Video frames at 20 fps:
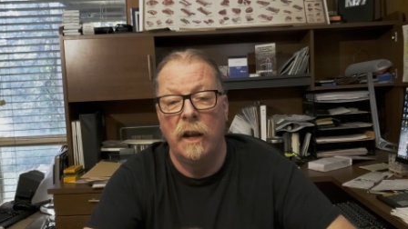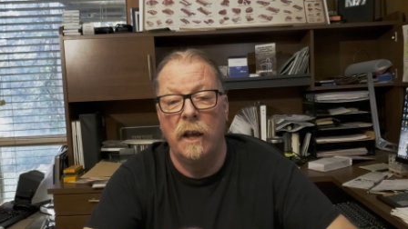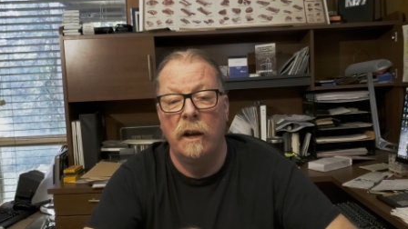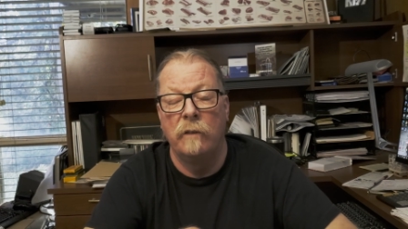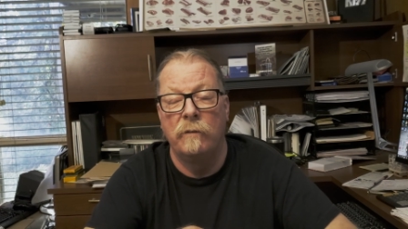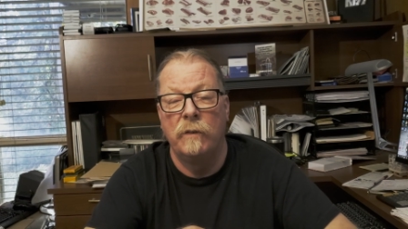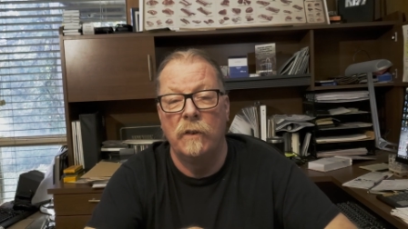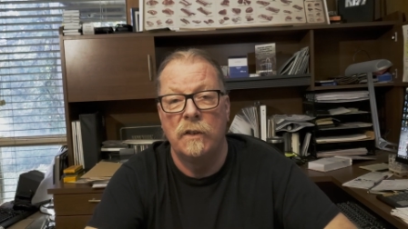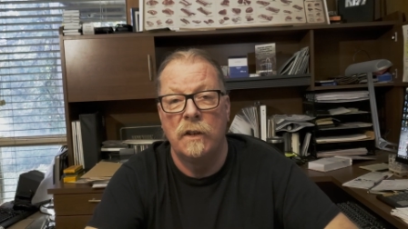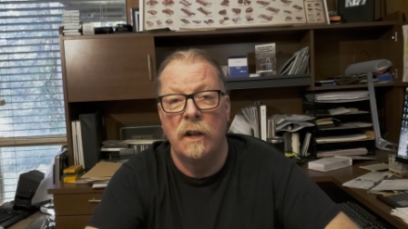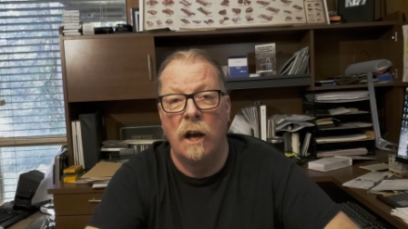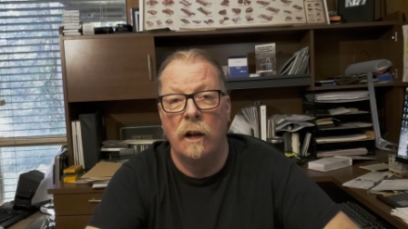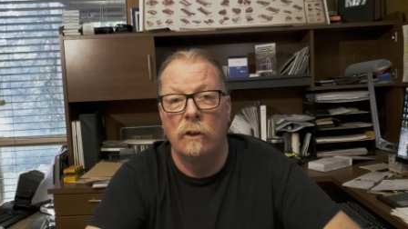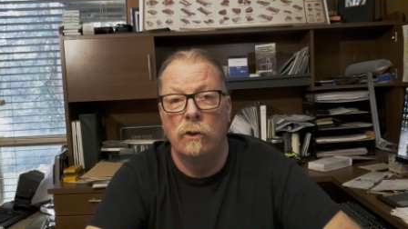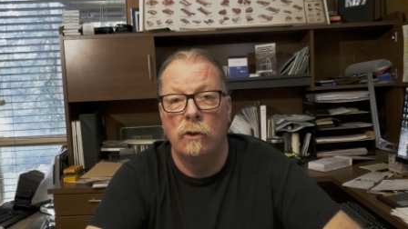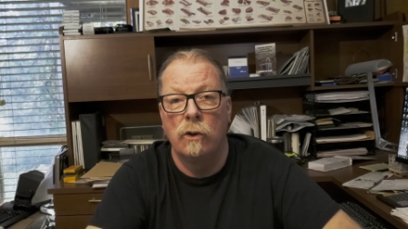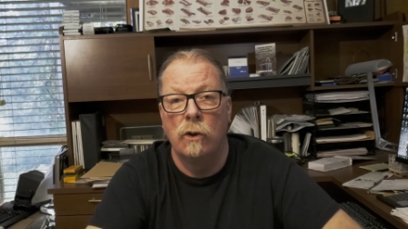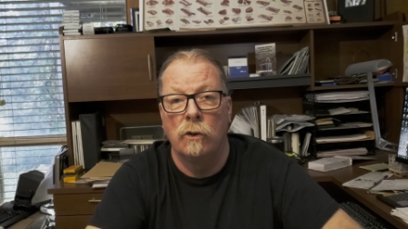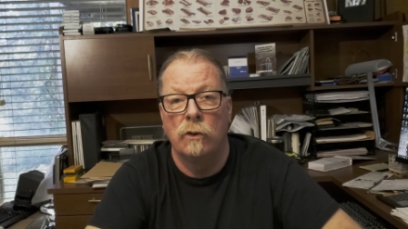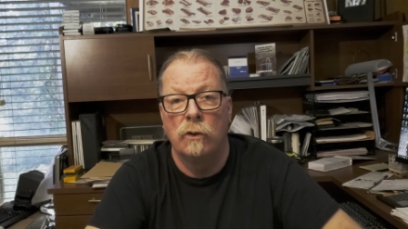and if it's not
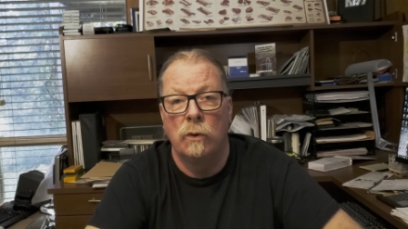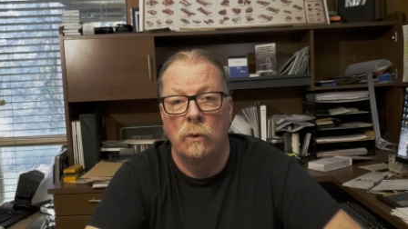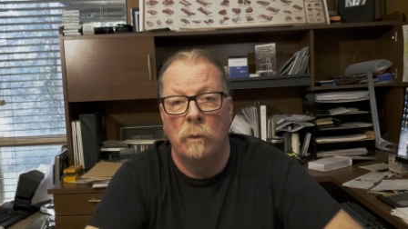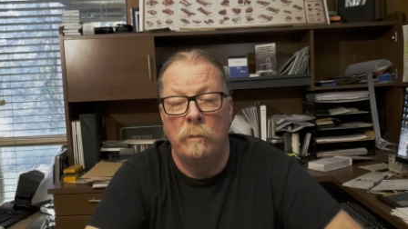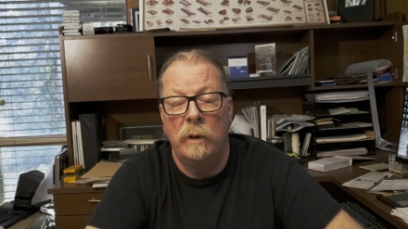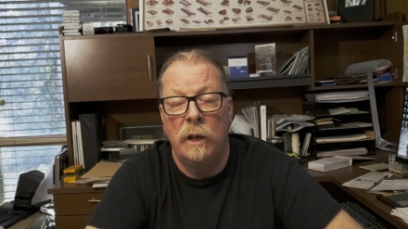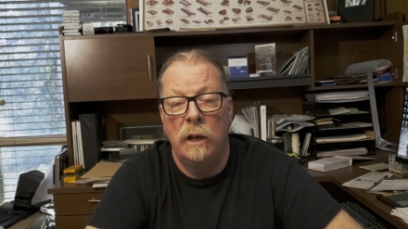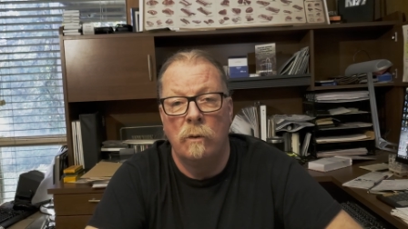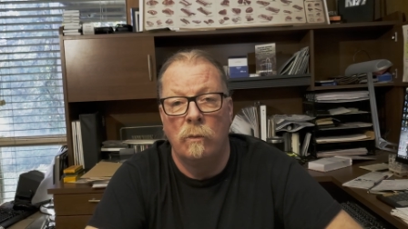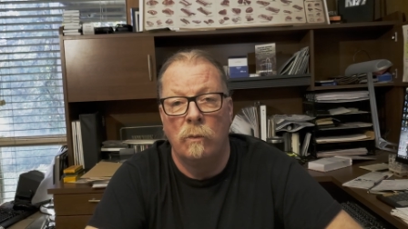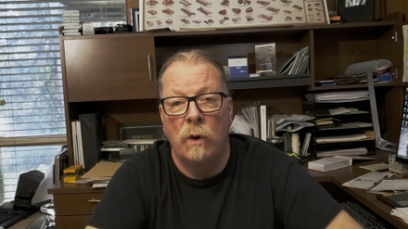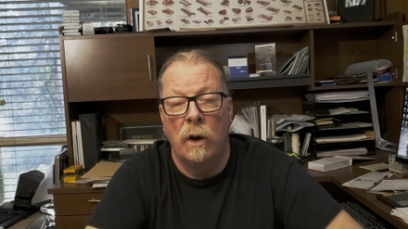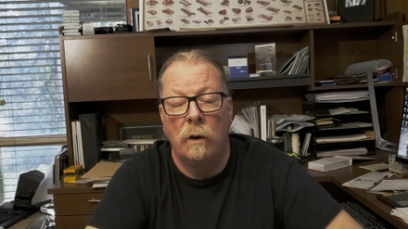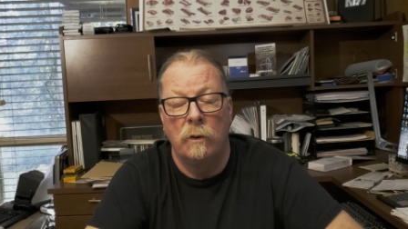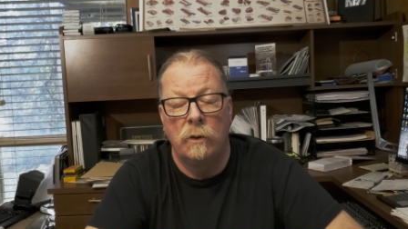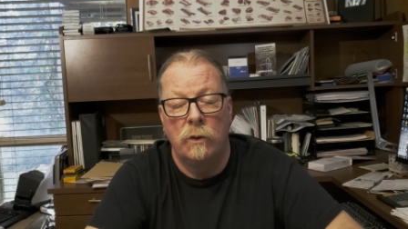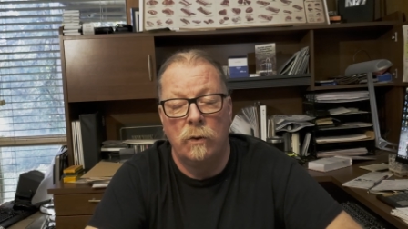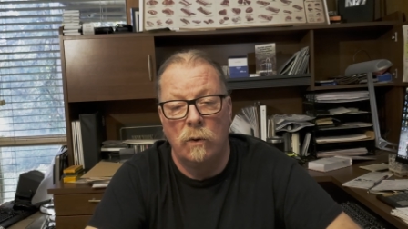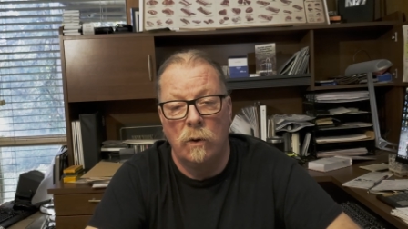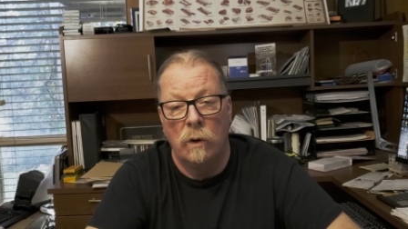cooked to a medium
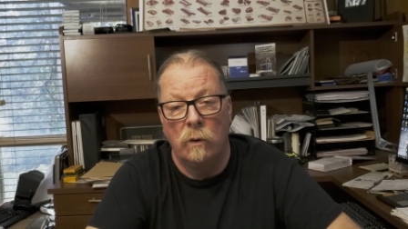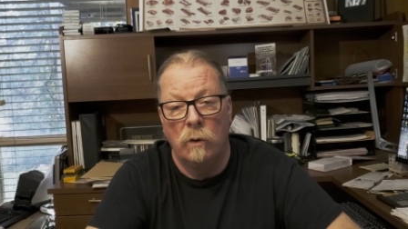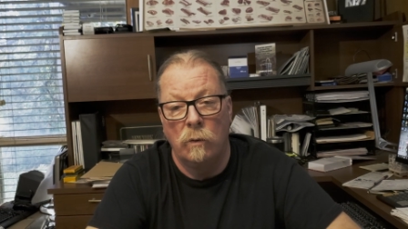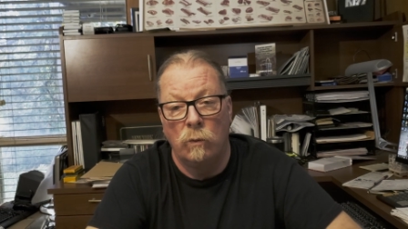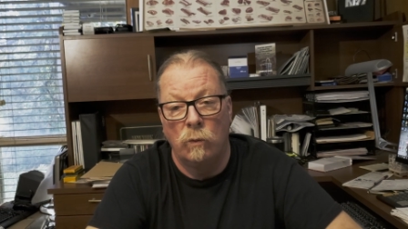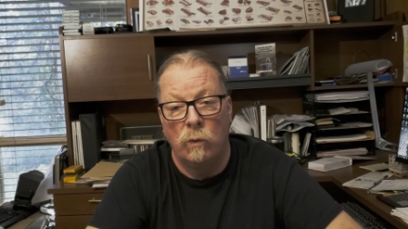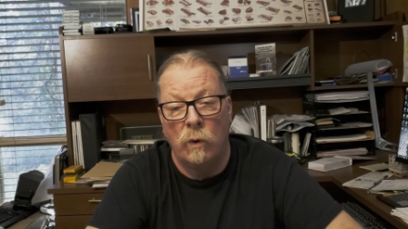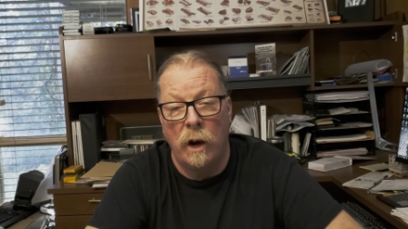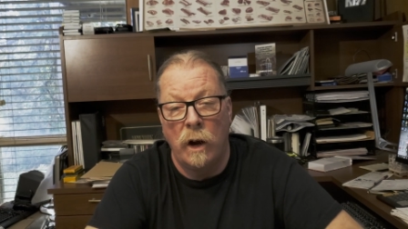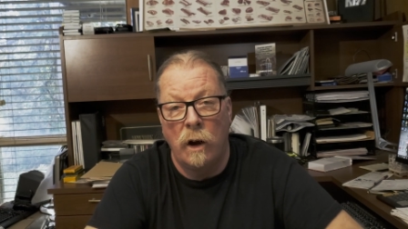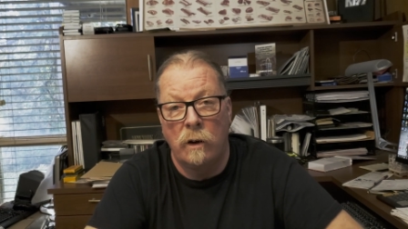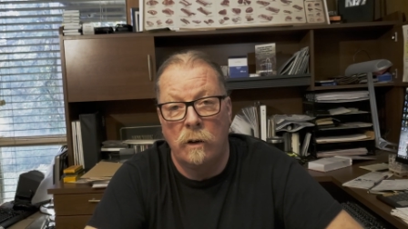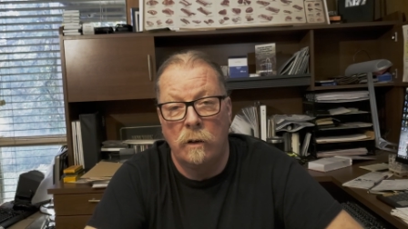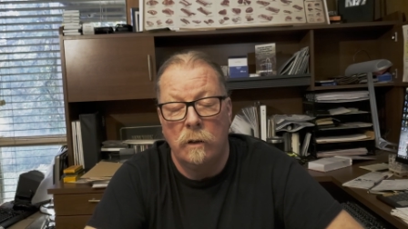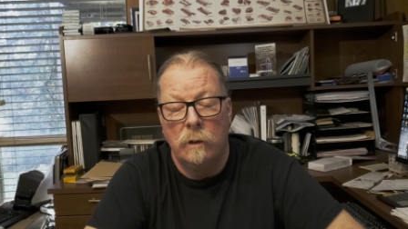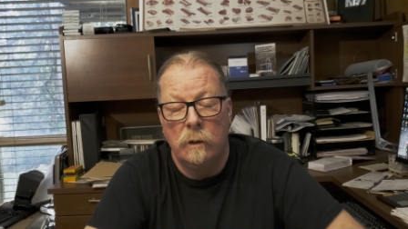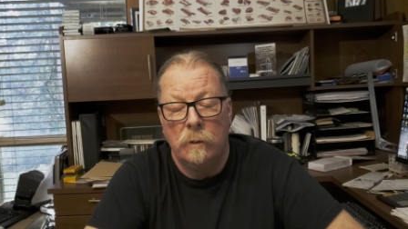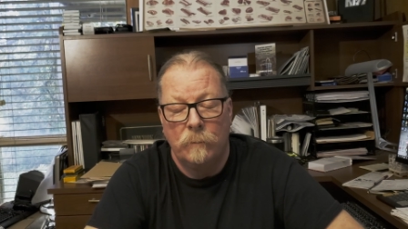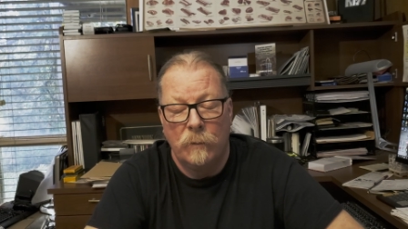rare, to a rare.